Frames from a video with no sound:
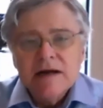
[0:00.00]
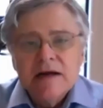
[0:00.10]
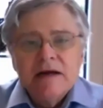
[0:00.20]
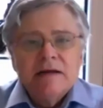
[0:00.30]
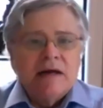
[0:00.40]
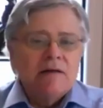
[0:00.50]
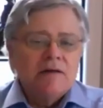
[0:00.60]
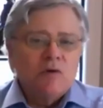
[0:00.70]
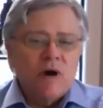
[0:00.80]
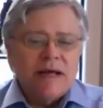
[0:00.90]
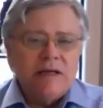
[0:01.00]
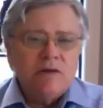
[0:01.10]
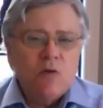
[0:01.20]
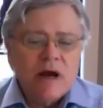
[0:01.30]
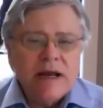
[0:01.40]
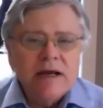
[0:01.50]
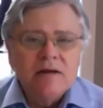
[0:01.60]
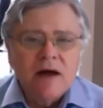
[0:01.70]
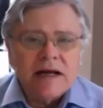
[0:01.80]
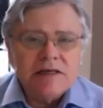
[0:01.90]
Now, the 2020
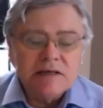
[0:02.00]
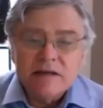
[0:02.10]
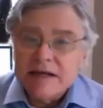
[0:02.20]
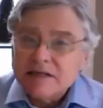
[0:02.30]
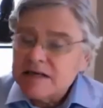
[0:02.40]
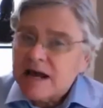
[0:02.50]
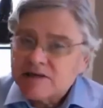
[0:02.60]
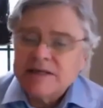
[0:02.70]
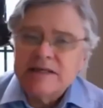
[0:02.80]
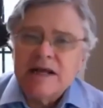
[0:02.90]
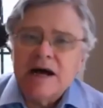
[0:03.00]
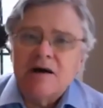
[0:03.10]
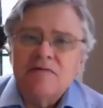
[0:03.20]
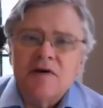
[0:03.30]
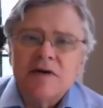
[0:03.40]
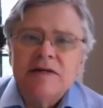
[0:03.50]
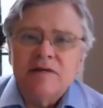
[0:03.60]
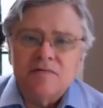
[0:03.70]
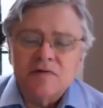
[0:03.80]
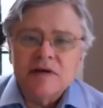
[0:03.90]
election is actually now very
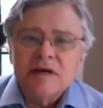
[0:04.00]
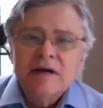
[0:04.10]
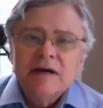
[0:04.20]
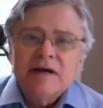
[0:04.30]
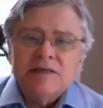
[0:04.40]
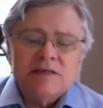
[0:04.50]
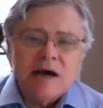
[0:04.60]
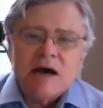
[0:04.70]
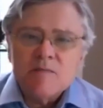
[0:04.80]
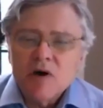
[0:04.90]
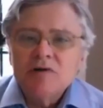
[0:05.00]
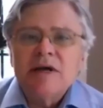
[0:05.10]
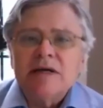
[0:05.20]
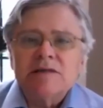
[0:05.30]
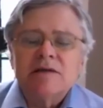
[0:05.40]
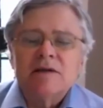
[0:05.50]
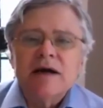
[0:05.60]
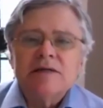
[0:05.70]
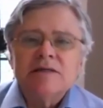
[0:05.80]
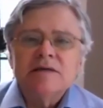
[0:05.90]
different. It's not a protest
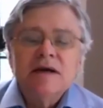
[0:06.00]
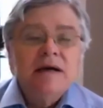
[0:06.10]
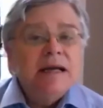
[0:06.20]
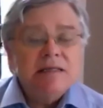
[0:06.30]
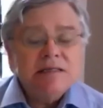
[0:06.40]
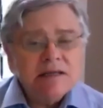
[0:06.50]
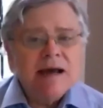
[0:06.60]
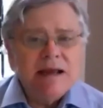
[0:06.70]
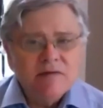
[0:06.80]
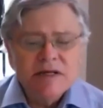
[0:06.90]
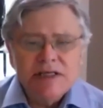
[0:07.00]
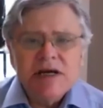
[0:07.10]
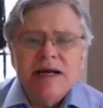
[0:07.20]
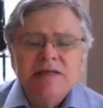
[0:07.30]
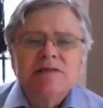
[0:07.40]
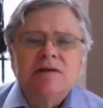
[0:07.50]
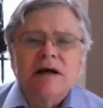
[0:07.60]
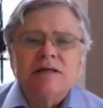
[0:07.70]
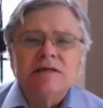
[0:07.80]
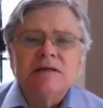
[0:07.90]
election. It's not even a change
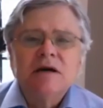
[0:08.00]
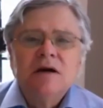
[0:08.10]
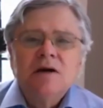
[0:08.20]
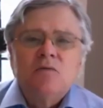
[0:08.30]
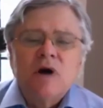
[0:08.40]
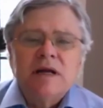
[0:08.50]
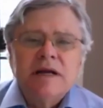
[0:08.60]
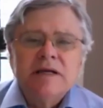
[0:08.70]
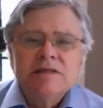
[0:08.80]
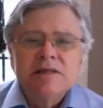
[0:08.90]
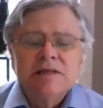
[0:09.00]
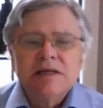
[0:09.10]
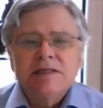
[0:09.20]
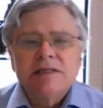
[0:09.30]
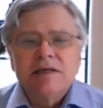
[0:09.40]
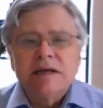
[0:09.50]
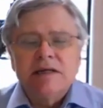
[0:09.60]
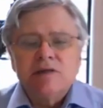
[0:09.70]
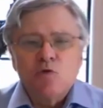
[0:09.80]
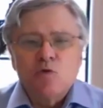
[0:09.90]
election. What it is is it's a
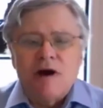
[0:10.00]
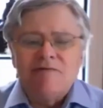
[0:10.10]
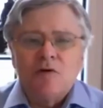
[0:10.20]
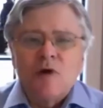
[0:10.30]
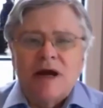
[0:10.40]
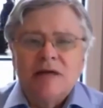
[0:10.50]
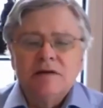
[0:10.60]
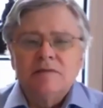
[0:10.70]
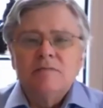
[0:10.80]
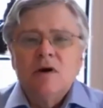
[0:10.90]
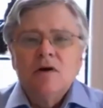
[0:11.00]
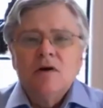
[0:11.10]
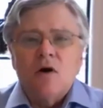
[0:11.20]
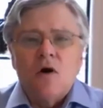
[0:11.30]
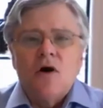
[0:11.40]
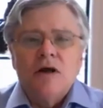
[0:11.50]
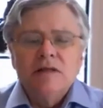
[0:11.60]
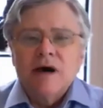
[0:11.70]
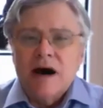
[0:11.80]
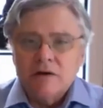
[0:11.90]
it's a referendum on
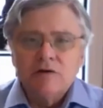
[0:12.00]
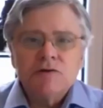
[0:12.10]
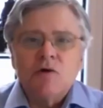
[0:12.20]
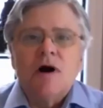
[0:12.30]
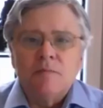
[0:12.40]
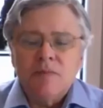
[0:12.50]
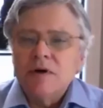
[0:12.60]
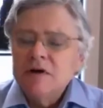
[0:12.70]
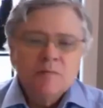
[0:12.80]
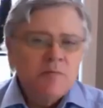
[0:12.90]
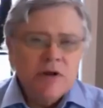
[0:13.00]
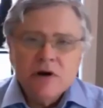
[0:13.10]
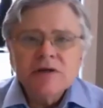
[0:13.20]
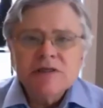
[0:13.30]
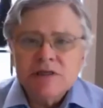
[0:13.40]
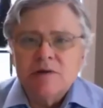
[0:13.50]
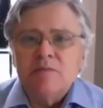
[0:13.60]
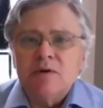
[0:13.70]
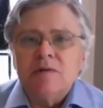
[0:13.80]
Donald right. Trump, pure and simple.